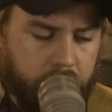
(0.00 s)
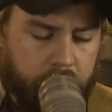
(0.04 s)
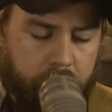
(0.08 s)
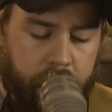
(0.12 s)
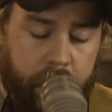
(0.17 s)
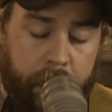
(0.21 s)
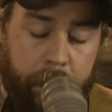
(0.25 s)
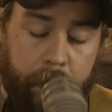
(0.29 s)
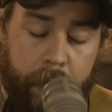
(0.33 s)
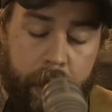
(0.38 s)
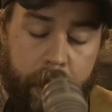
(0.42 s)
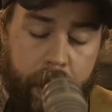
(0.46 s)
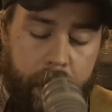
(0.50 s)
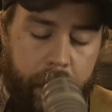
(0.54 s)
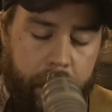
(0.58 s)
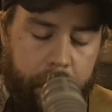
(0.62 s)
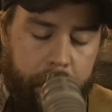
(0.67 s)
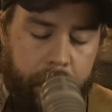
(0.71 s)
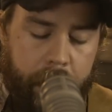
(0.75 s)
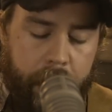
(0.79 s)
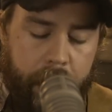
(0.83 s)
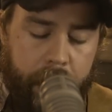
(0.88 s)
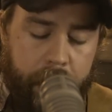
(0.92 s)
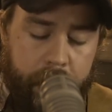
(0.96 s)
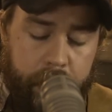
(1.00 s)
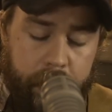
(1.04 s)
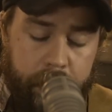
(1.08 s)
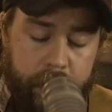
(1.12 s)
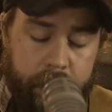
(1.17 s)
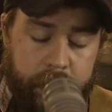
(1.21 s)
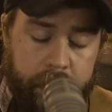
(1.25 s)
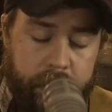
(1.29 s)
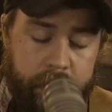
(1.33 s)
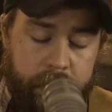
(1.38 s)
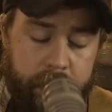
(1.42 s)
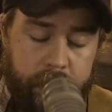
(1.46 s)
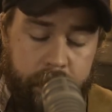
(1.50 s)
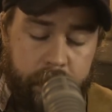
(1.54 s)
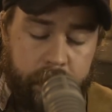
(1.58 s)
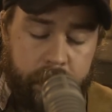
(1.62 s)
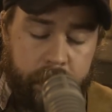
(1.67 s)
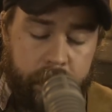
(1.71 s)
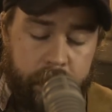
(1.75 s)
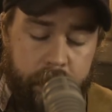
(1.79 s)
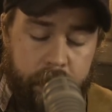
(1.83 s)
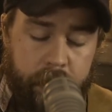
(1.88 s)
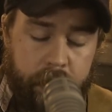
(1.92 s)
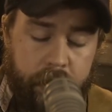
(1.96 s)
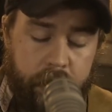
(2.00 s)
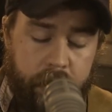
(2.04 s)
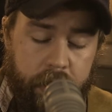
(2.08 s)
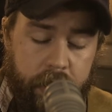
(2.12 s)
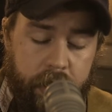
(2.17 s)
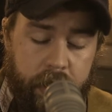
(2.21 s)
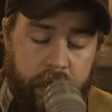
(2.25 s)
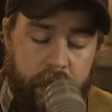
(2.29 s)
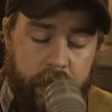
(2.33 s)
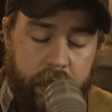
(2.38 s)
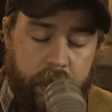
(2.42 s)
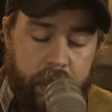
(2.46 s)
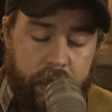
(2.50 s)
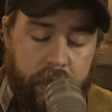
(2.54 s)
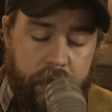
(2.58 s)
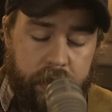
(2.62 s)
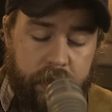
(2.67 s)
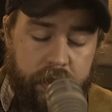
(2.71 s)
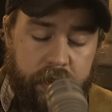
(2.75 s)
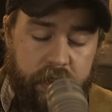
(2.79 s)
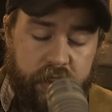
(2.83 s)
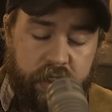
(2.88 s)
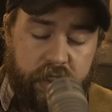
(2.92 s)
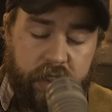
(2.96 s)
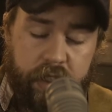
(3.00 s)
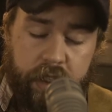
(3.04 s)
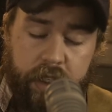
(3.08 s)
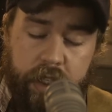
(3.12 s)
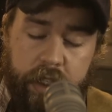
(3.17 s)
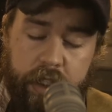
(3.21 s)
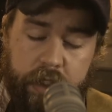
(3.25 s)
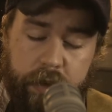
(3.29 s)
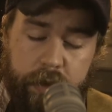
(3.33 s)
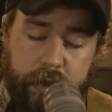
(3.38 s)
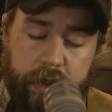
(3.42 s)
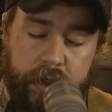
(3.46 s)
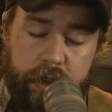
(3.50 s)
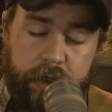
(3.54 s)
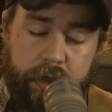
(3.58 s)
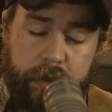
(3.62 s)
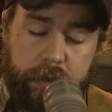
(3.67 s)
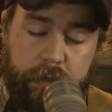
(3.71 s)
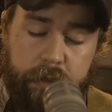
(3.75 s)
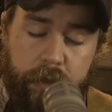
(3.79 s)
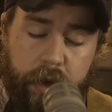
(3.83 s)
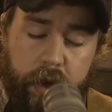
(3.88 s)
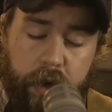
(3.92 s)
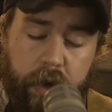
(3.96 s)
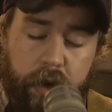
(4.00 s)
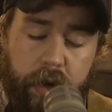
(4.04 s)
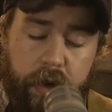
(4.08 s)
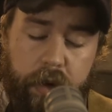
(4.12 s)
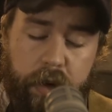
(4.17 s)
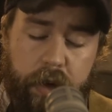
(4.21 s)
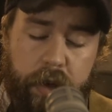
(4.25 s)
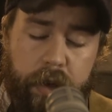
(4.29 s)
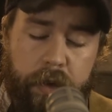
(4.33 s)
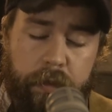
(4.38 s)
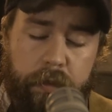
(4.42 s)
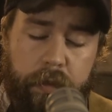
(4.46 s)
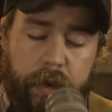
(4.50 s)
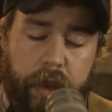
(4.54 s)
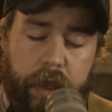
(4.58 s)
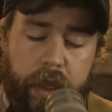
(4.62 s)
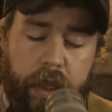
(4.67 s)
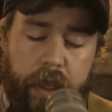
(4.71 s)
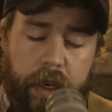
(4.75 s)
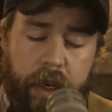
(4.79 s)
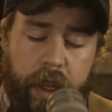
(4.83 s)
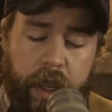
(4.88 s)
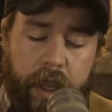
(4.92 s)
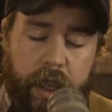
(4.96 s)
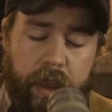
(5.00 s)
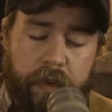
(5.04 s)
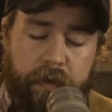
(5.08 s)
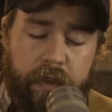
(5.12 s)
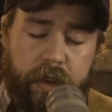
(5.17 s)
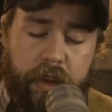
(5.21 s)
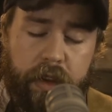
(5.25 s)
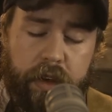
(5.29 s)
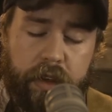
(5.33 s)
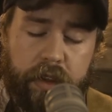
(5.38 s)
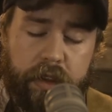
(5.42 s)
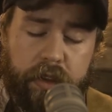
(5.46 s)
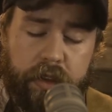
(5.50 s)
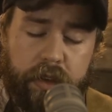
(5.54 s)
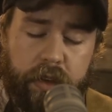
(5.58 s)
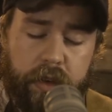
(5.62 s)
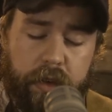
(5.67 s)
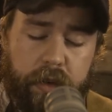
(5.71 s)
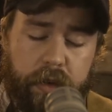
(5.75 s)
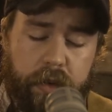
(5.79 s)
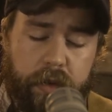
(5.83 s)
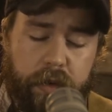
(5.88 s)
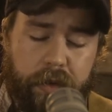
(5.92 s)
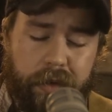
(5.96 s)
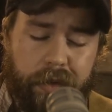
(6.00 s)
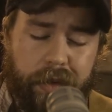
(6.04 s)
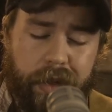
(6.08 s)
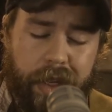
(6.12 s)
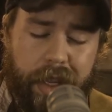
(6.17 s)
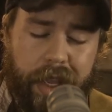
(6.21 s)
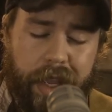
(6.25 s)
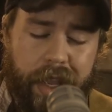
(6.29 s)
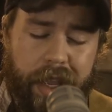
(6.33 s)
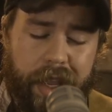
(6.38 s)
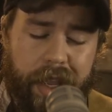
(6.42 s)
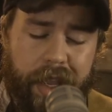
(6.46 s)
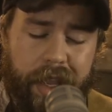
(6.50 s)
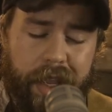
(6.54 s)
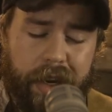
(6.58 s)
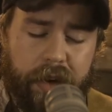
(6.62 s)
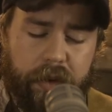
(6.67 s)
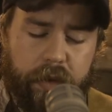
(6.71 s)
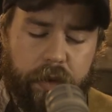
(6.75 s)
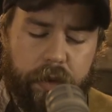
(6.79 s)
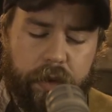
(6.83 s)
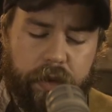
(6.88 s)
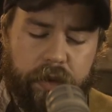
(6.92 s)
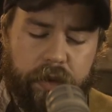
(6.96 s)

Yeah, my mind's underneath the sheets with some girl he met having his own kind of